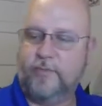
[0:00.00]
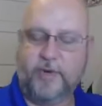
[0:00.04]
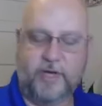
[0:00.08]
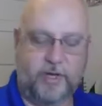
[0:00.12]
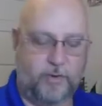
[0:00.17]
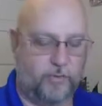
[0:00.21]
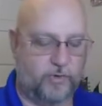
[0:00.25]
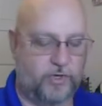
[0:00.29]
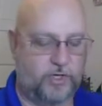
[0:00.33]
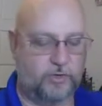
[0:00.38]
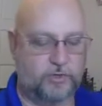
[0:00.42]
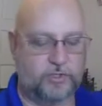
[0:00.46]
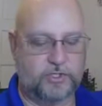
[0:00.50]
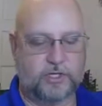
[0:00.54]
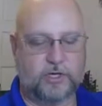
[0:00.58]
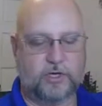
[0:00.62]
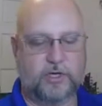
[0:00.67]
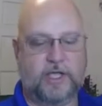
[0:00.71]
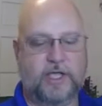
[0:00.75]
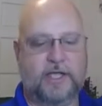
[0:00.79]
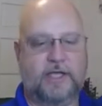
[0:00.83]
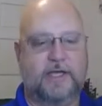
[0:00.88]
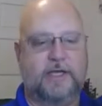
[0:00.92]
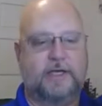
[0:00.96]
but when you
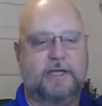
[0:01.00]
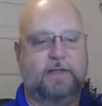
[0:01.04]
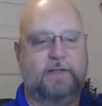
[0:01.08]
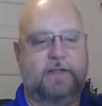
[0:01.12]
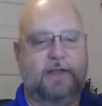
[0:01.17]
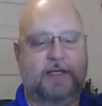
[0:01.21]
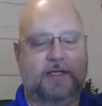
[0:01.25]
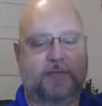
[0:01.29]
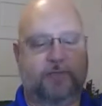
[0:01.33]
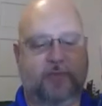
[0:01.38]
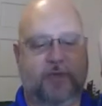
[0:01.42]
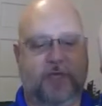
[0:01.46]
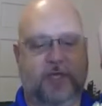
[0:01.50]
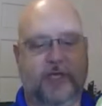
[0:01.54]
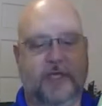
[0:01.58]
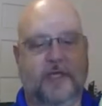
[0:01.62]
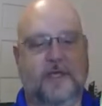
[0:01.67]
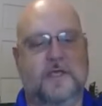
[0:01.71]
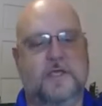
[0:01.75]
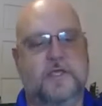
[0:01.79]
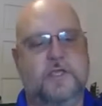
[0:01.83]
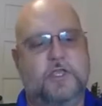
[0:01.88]
start getting into this big,